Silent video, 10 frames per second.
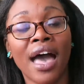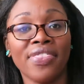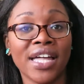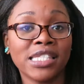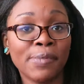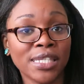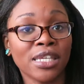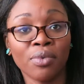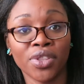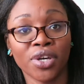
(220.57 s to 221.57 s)
and that's
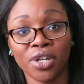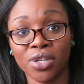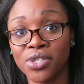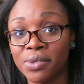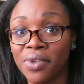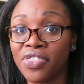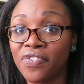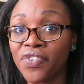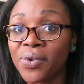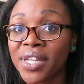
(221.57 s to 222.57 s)
basically what they're going to do with the
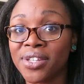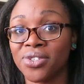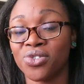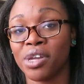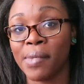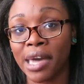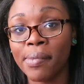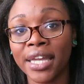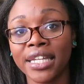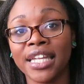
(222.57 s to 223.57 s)
food industry, in my
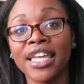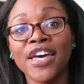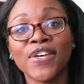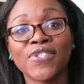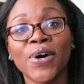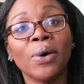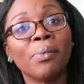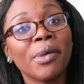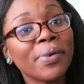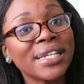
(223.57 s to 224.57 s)
opinion. So
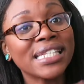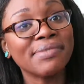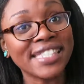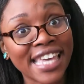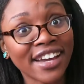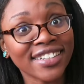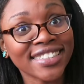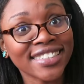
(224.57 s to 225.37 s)
people need to be scared.